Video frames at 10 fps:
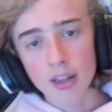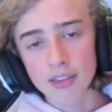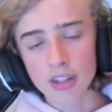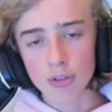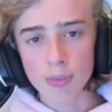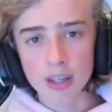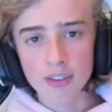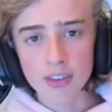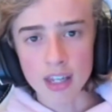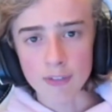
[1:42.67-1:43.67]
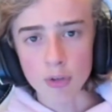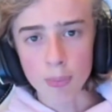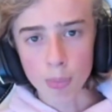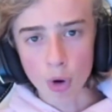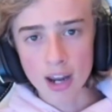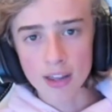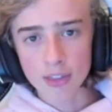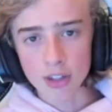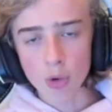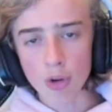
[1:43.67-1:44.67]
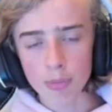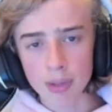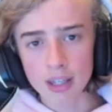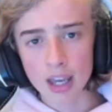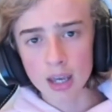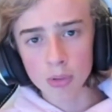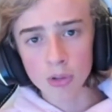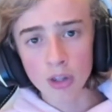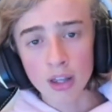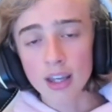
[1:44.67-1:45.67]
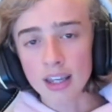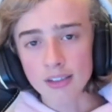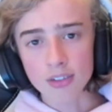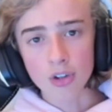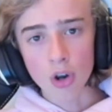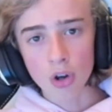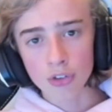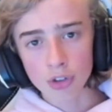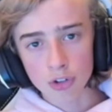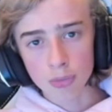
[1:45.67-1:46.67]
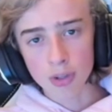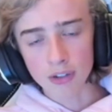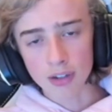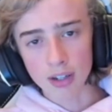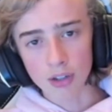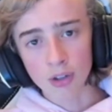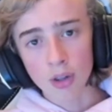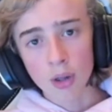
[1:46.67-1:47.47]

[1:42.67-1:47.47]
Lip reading: This means that if you break the USB cable, it's not such a big deal,